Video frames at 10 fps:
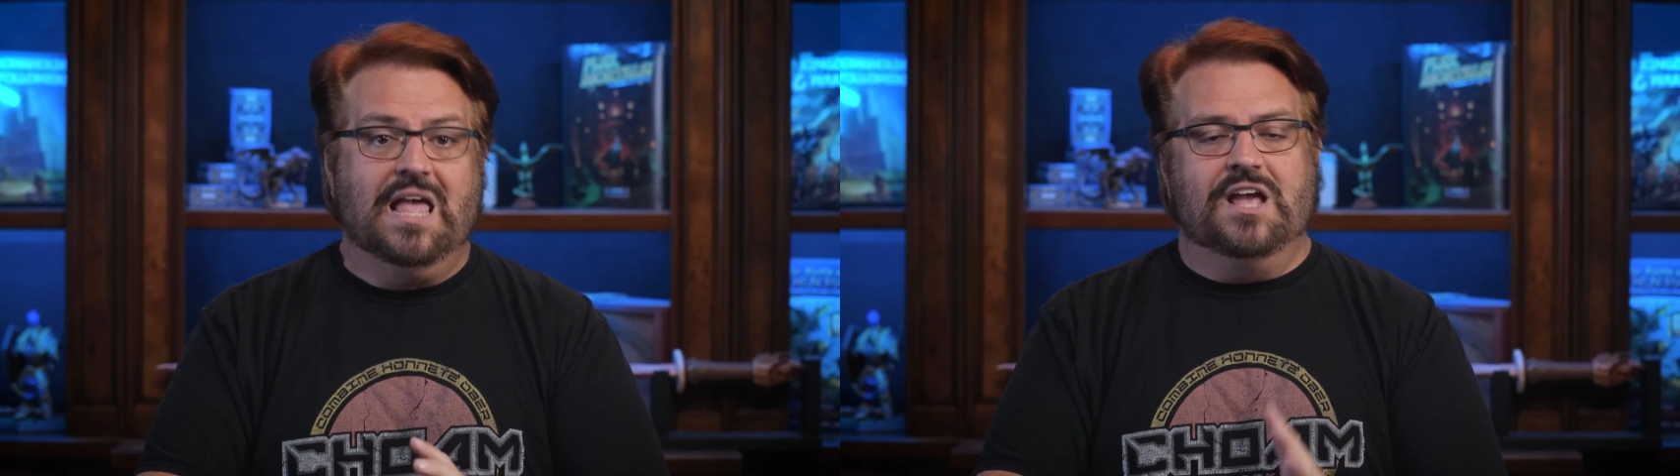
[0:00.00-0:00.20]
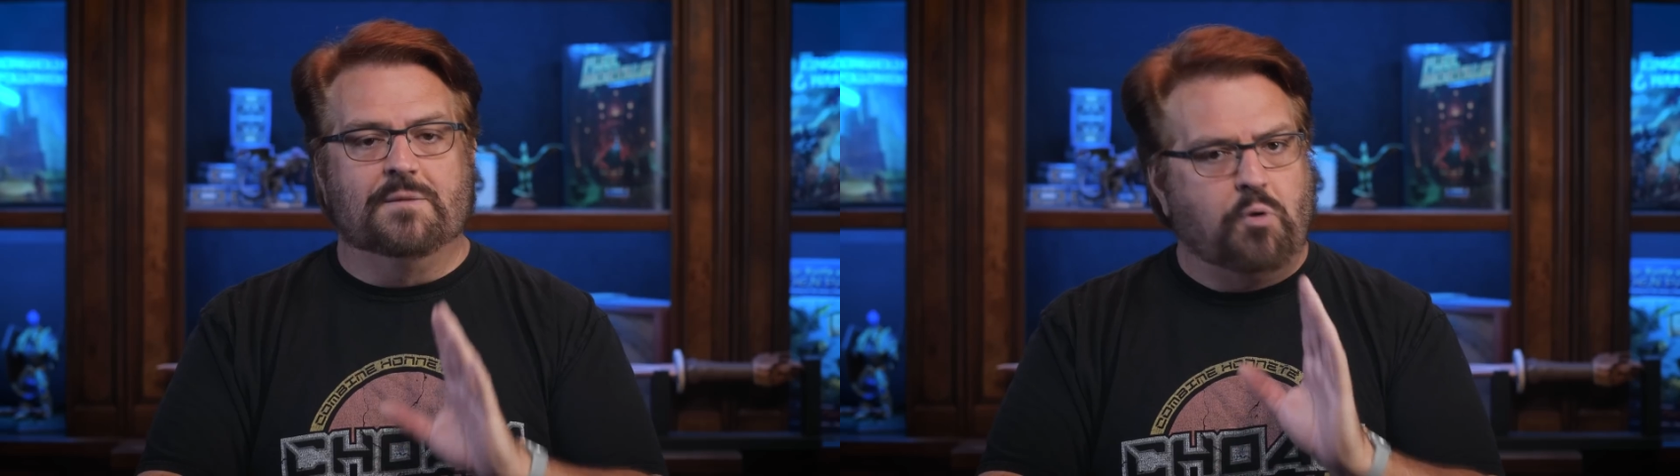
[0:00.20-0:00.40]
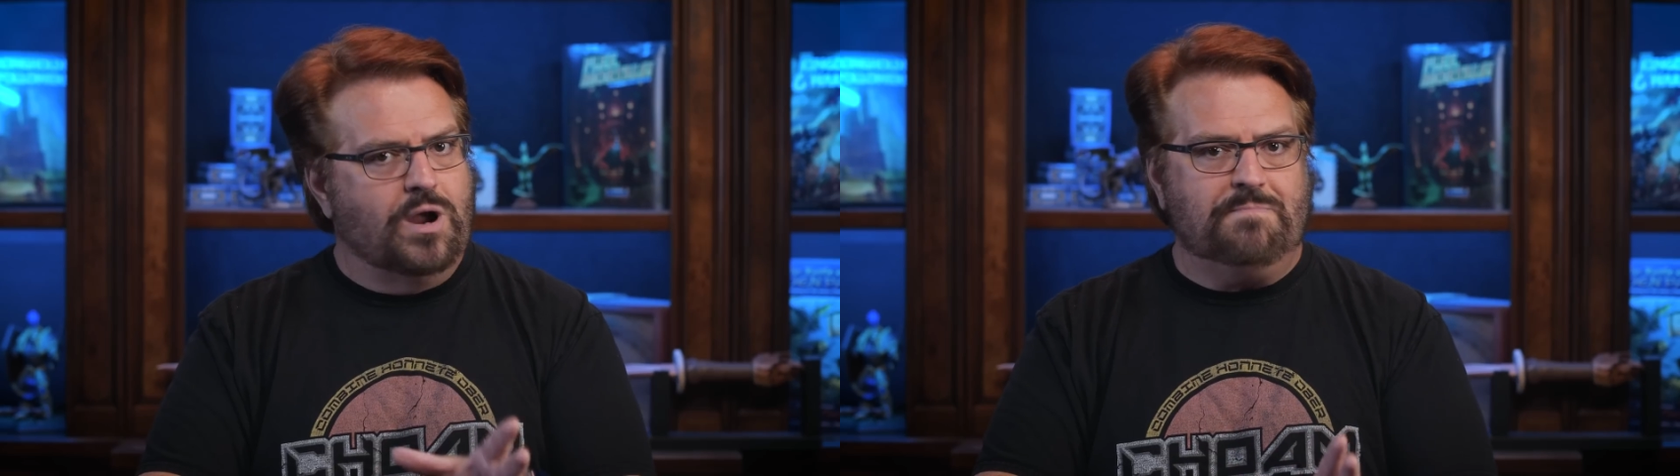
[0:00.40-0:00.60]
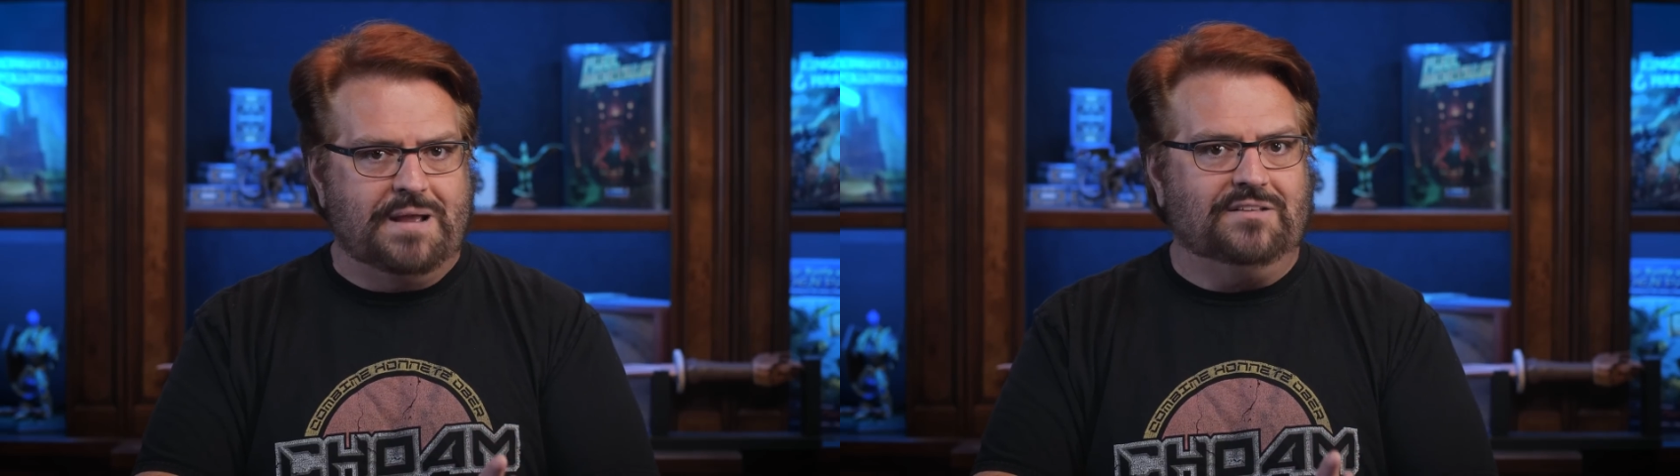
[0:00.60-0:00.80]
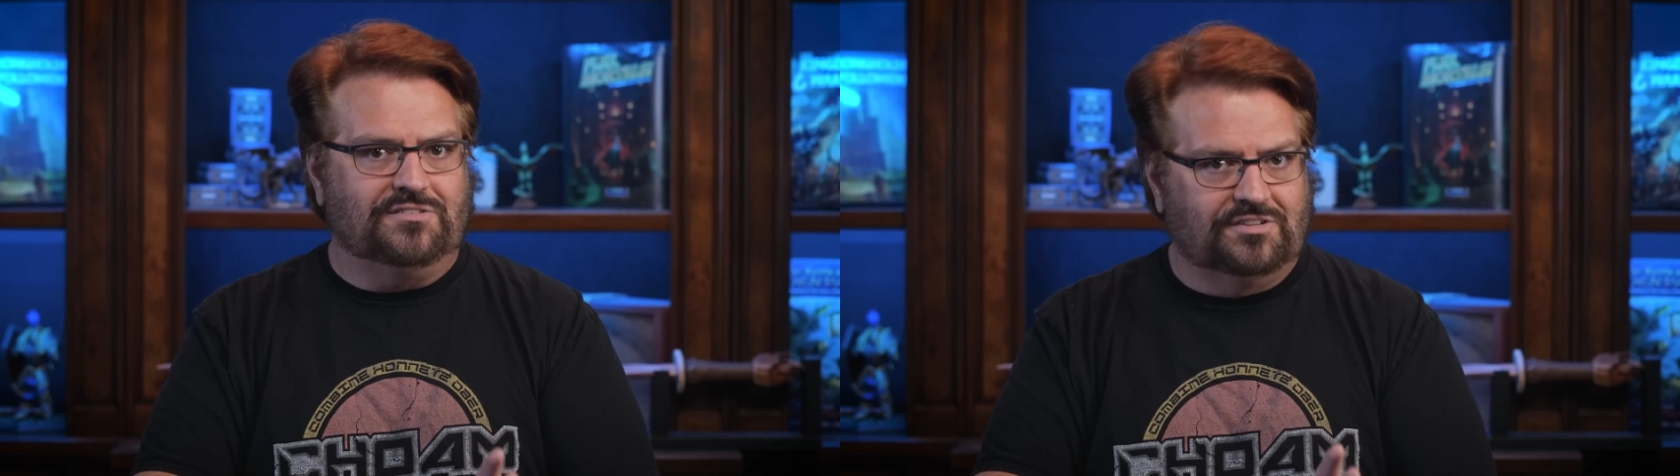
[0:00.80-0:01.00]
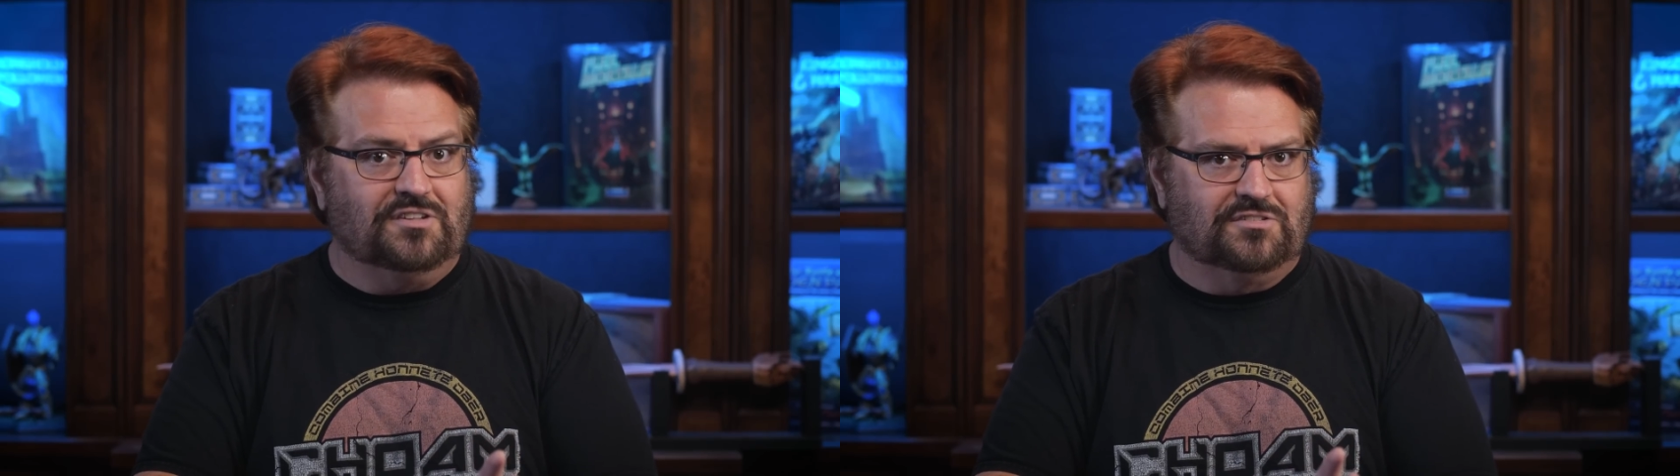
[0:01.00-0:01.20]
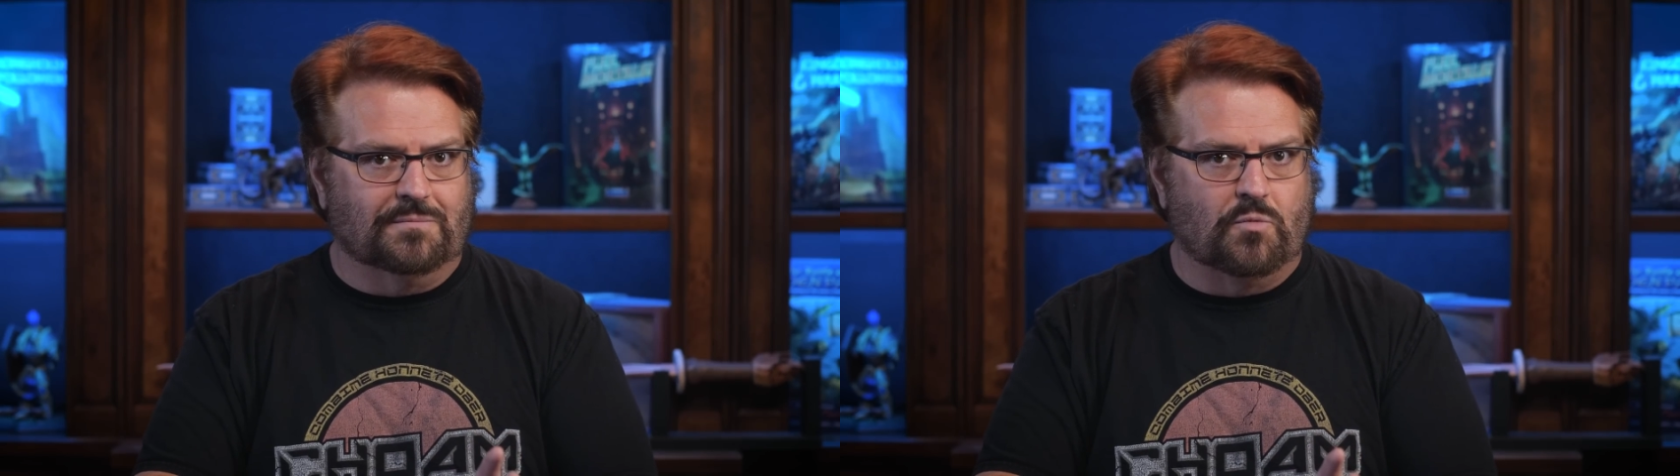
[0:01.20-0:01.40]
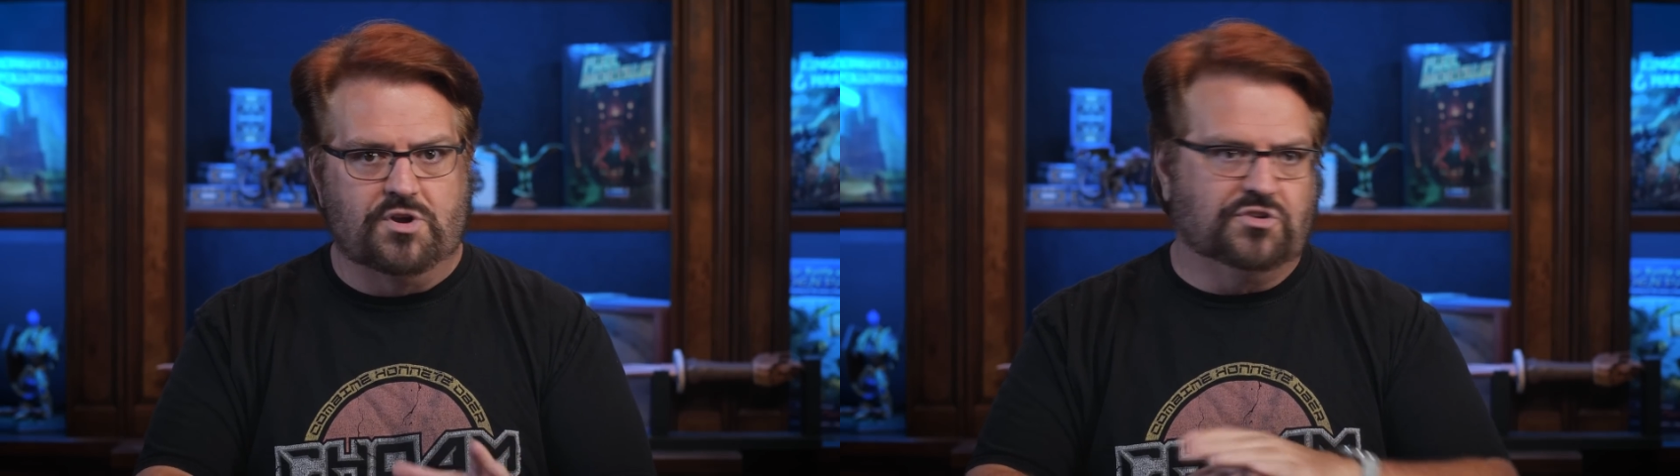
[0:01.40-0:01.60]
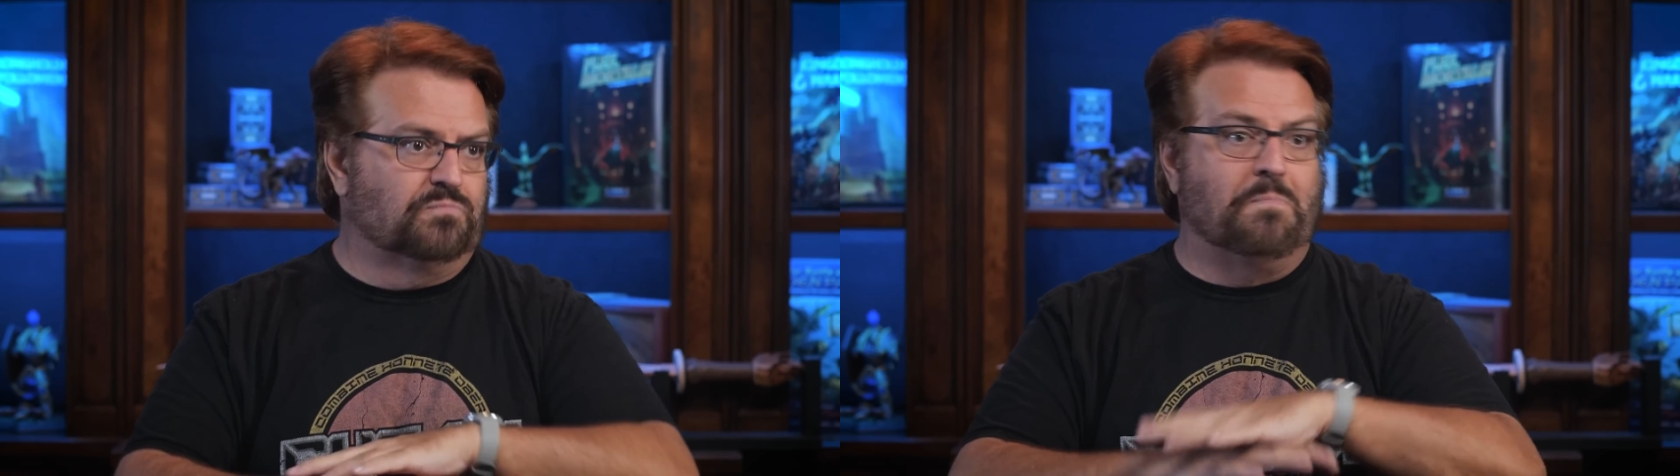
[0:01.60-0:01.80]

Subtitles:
In a point-based system where you can just